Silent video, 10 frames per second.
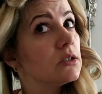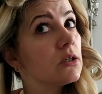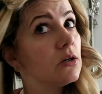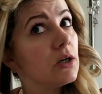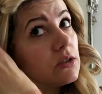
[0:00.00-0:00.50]

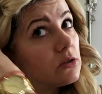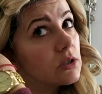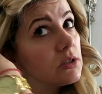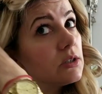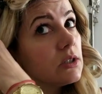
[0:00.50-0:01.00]
So as you
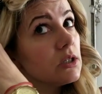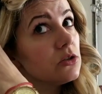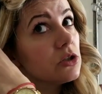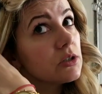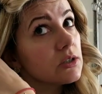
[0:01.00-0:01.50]
can
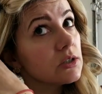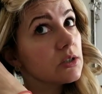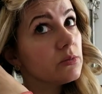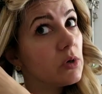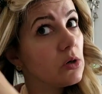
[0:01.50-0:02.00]
see, just
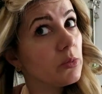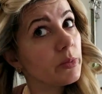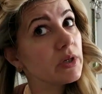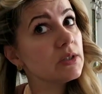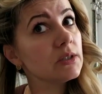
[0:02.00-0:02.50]
small
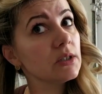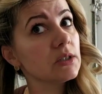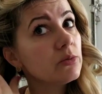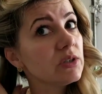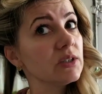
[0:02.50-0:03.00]

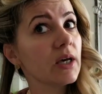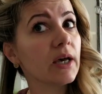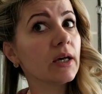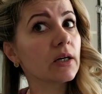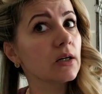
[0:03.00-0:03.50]
pieces we
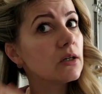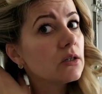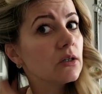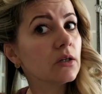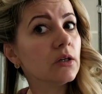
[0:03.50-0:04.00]
take,
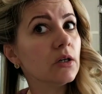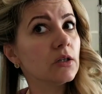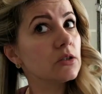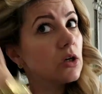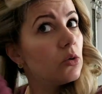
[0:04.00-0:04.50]

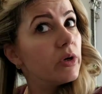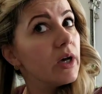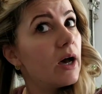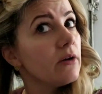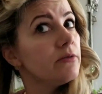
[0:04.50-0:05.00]
so we
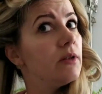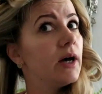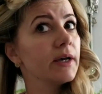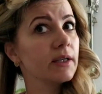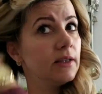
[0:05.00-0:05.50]
have
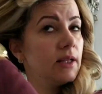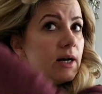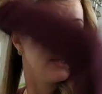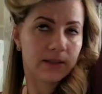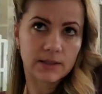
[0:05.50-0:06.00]
like
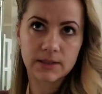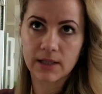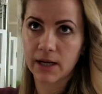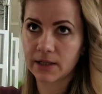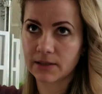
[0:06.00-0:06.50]
nice
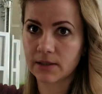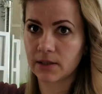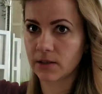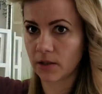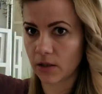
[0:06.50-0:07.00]
tight
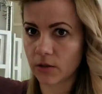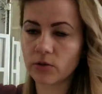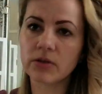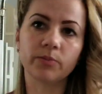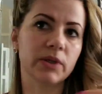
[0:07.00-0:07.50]

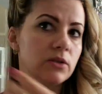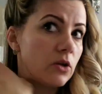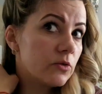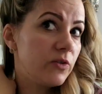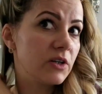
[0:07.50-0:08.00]
curls, but
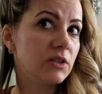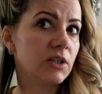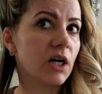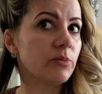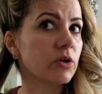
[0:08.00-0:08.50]
not very
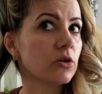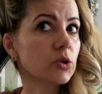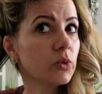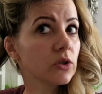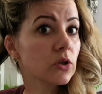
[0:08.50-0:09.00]
tight, because
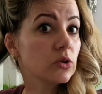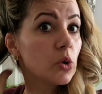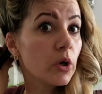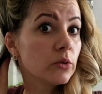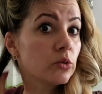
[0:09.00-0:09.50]
we're not
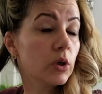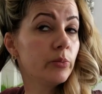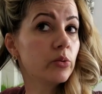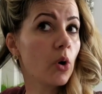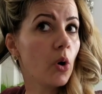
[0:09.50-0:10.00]
going to a
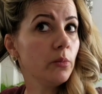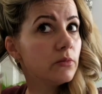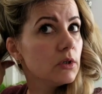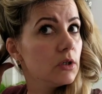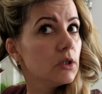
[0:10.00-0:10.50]

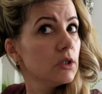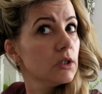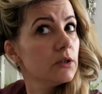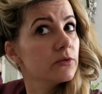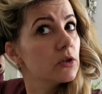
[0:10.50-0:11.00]
prom,
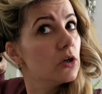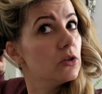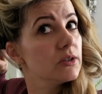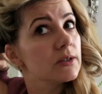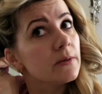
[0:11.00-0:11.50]
of
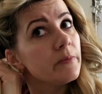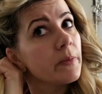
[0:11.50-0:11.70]
course.